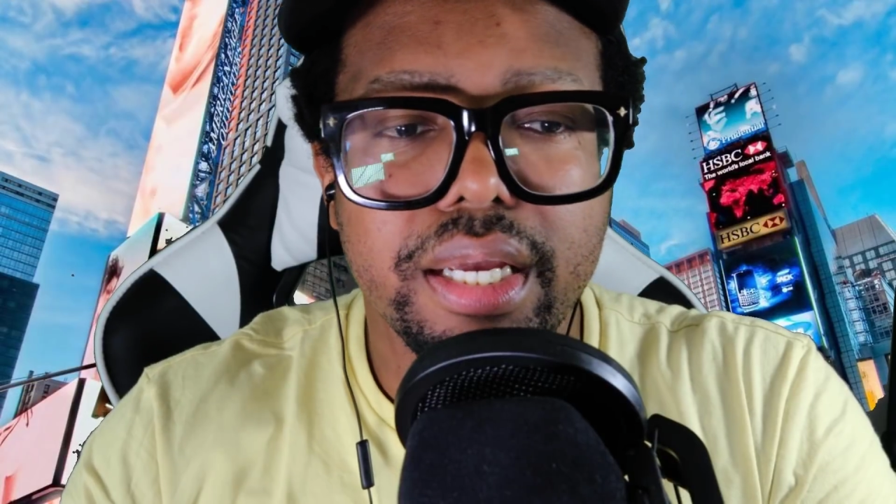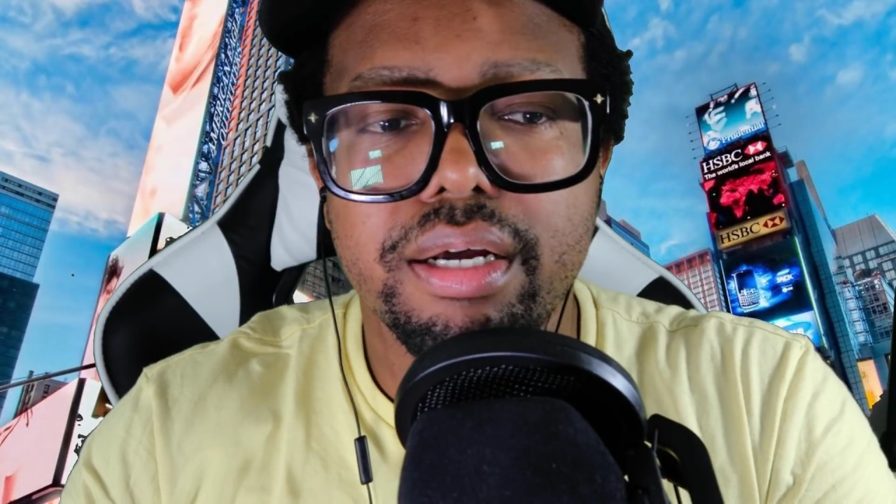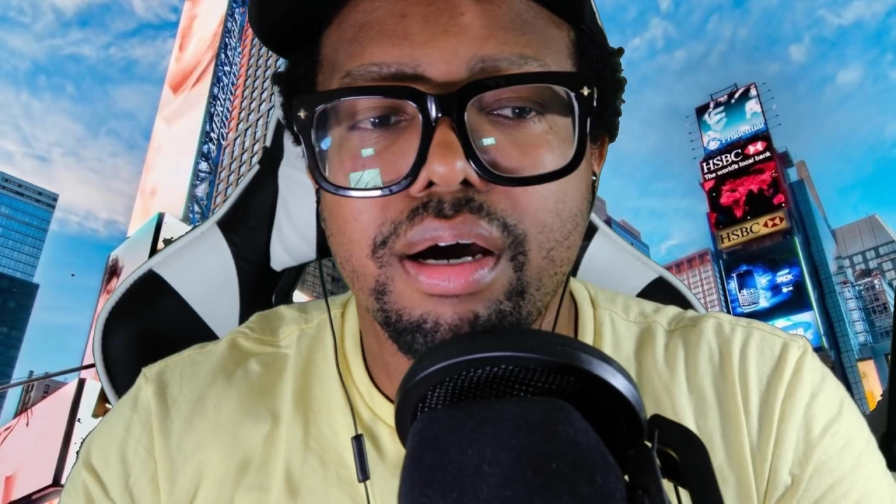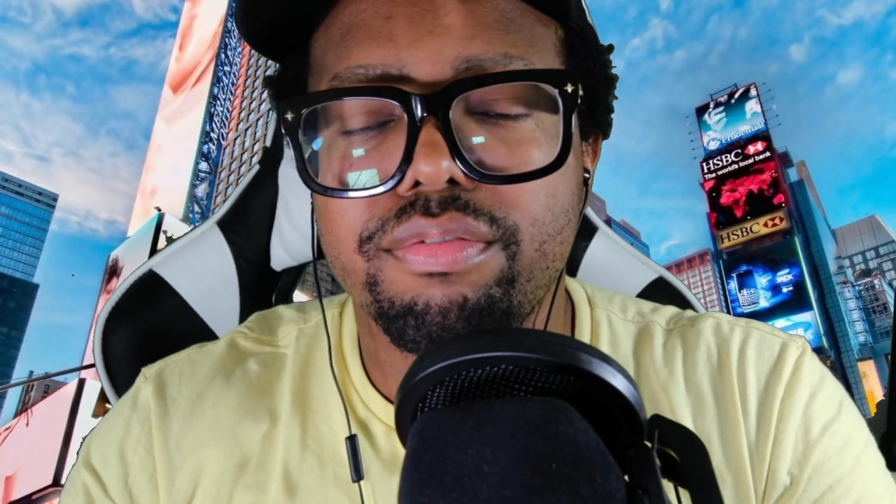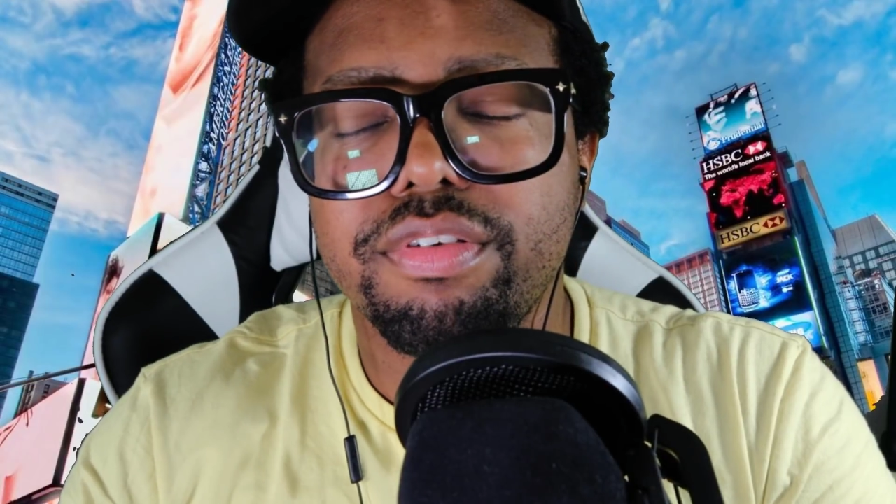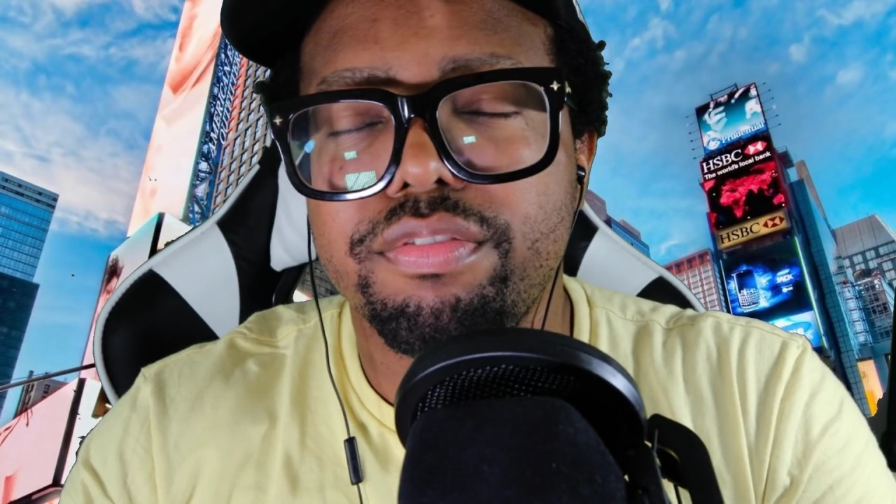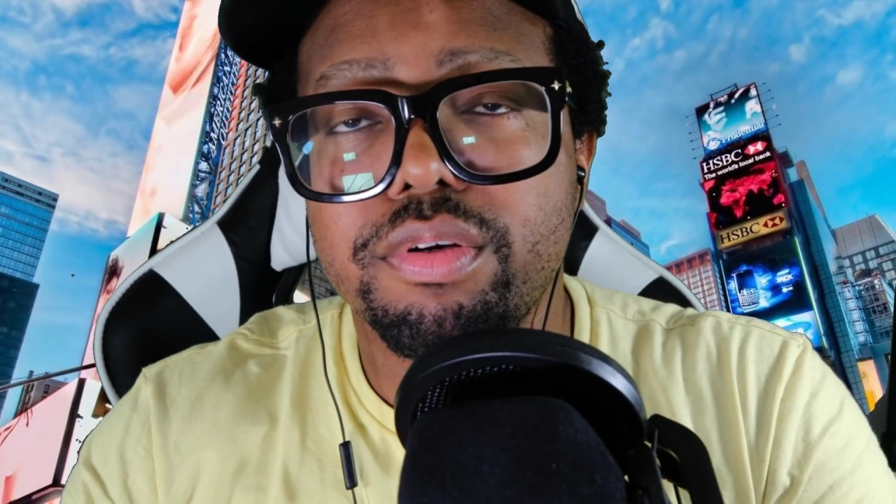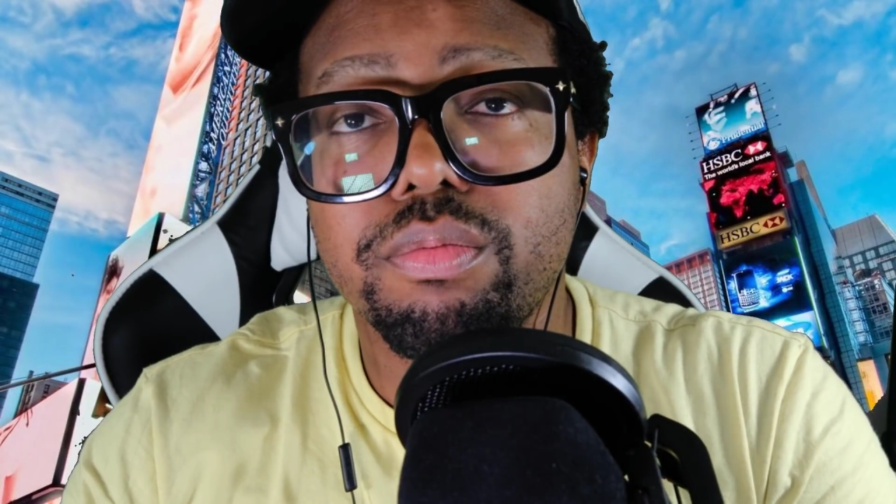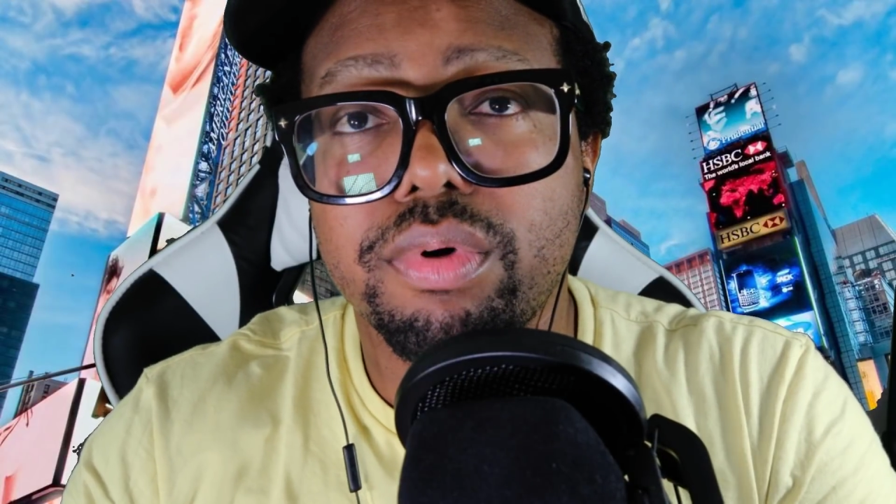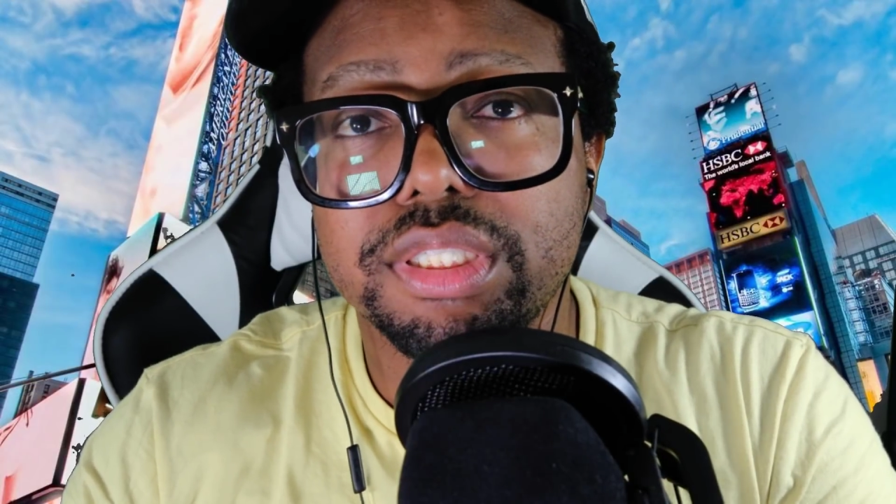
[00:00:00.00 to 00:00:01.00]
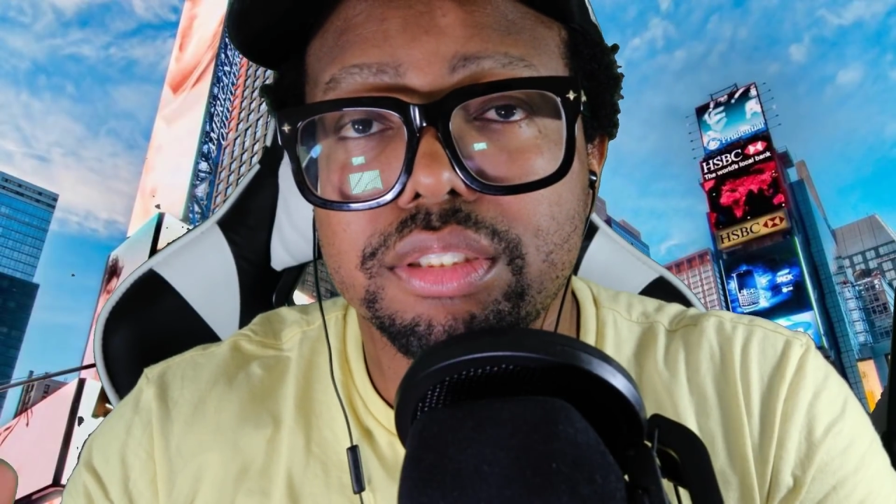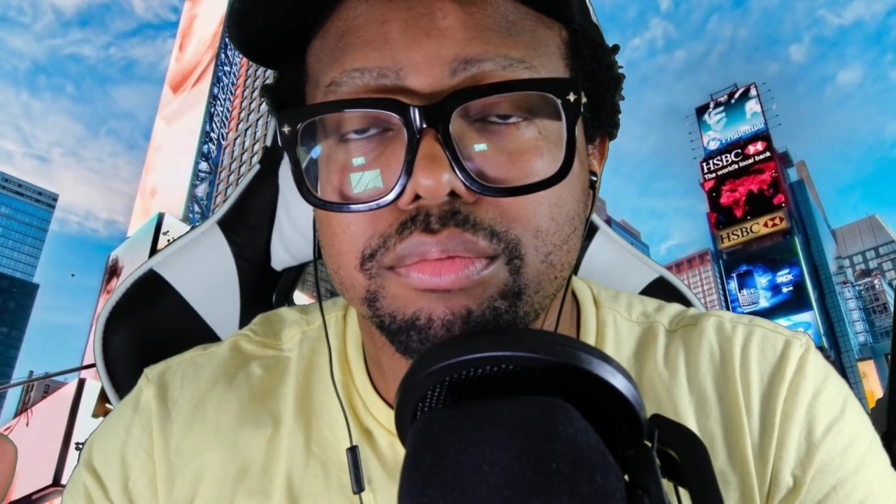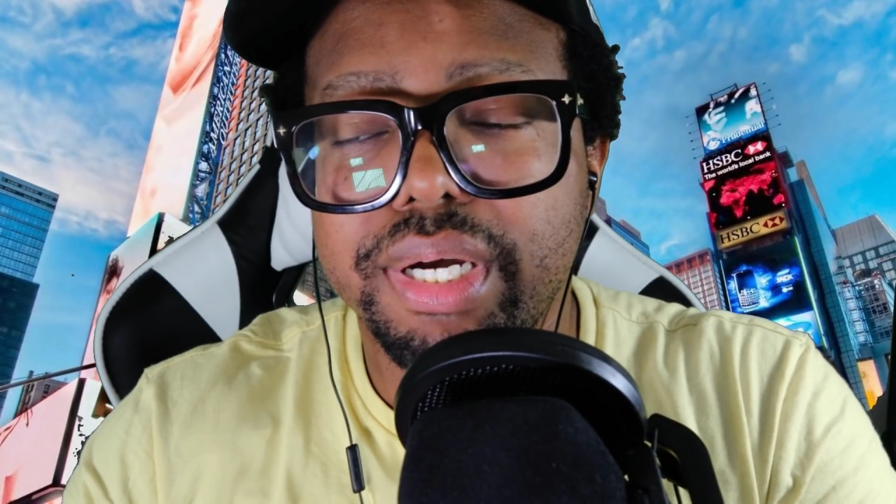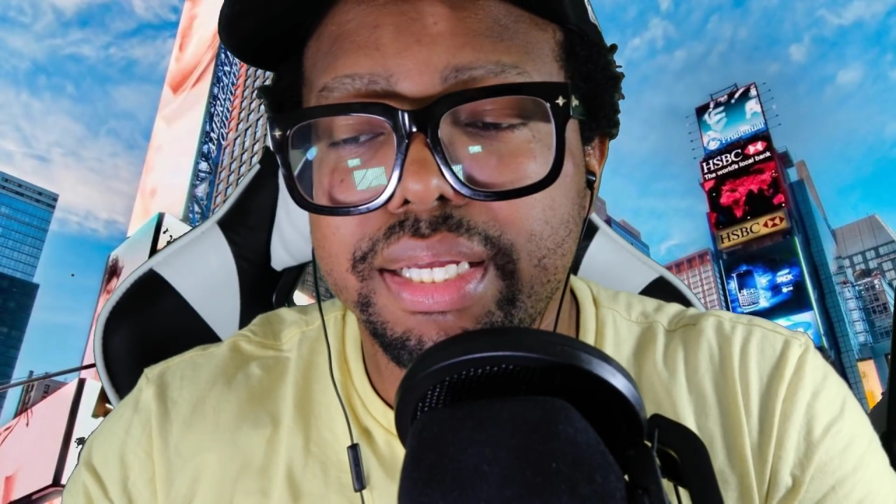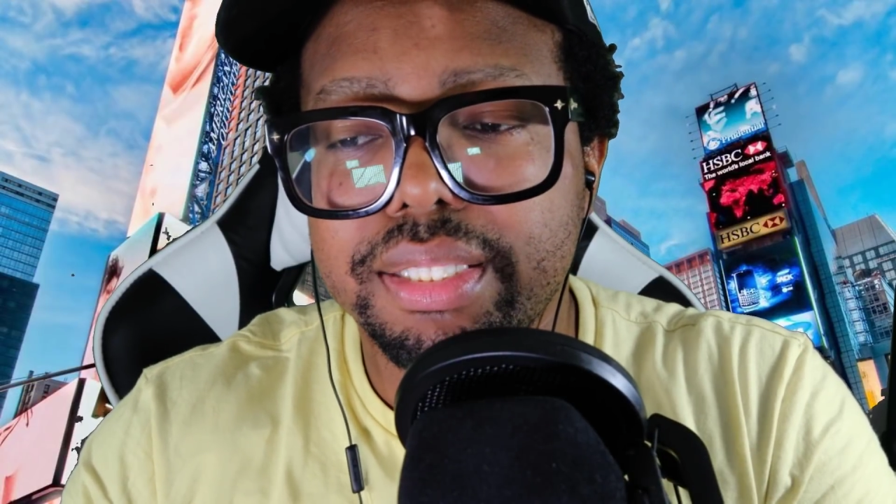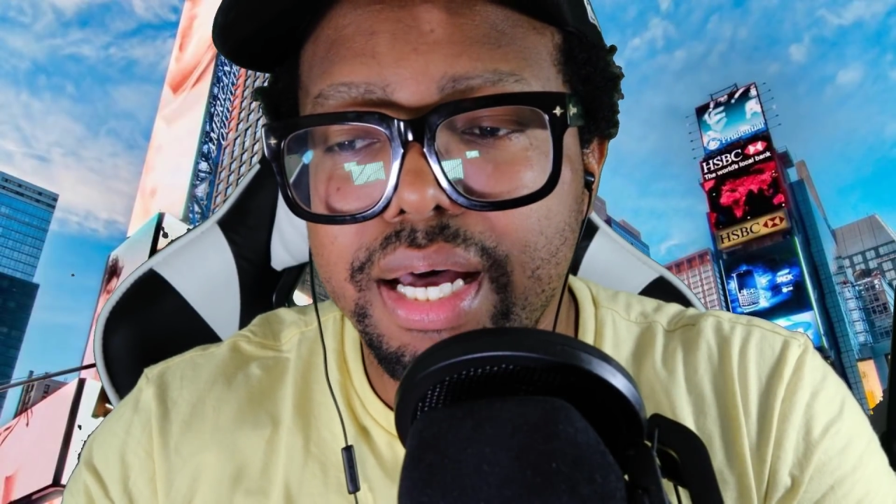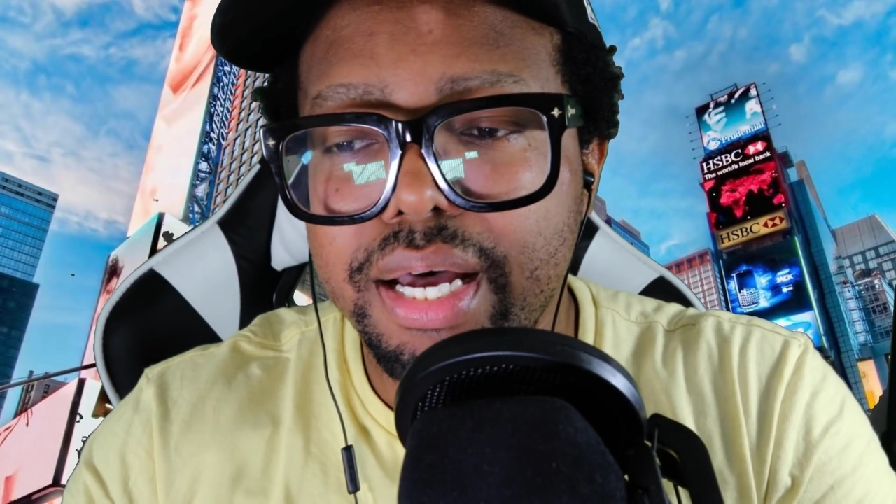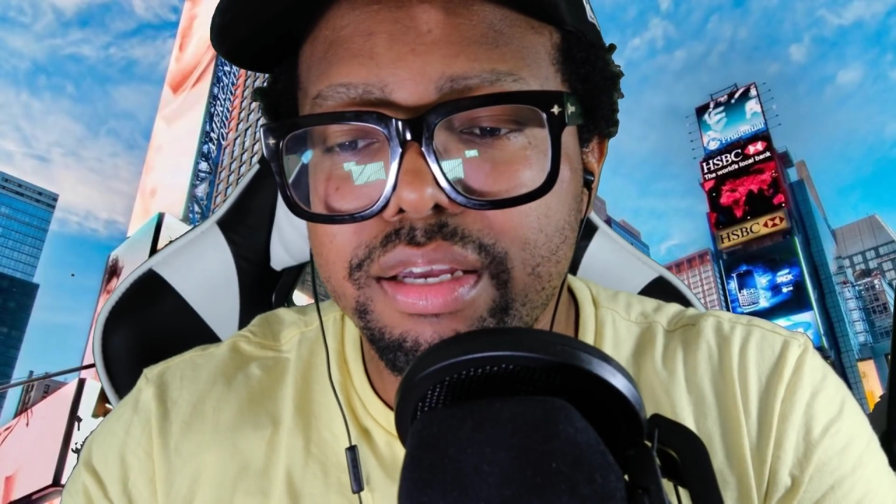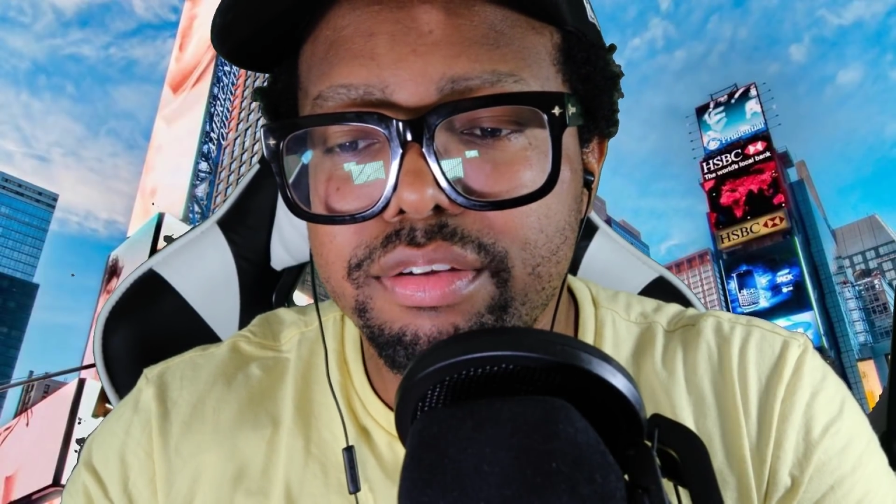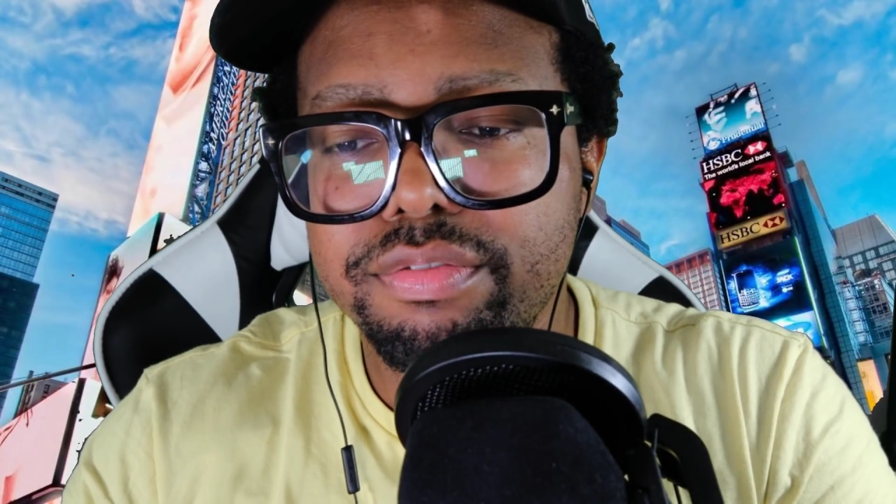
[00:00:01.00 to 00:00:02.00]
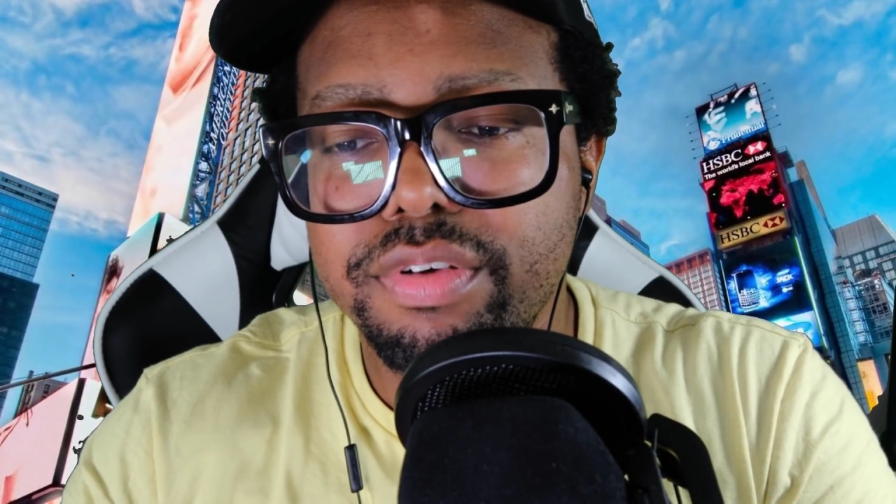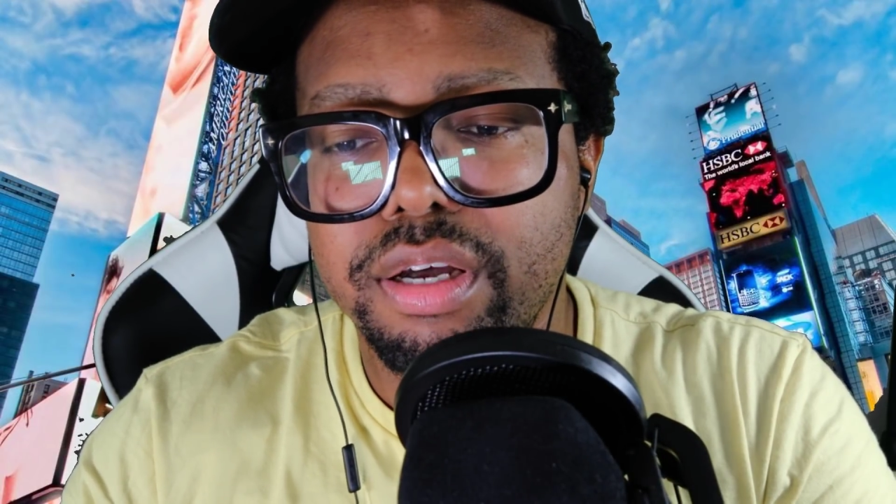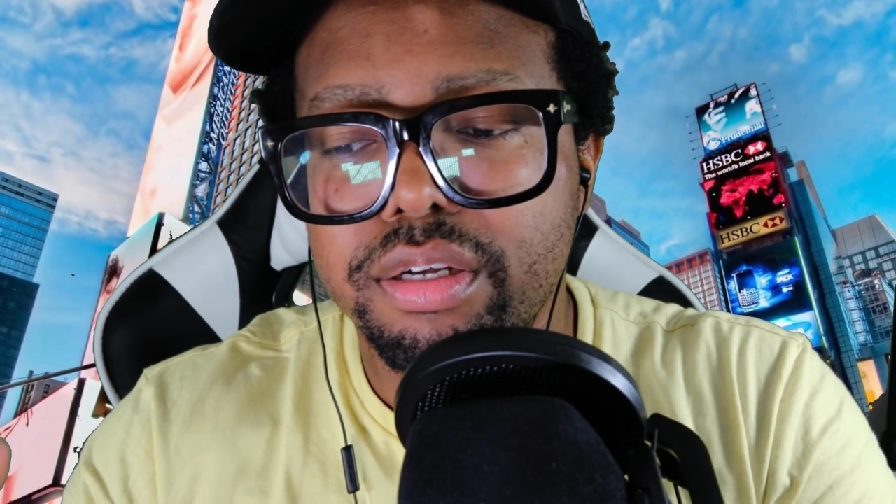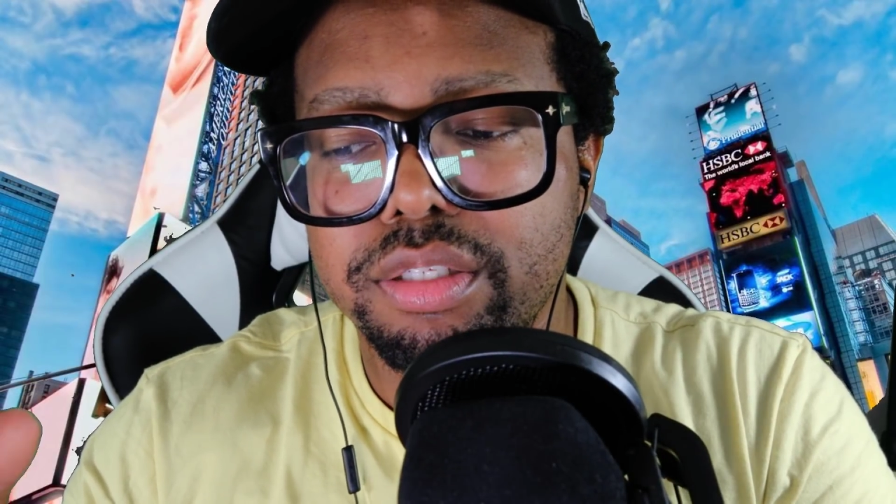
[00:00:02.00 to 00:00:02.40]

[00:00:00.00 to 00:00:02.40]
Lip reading: get off. If you watched my live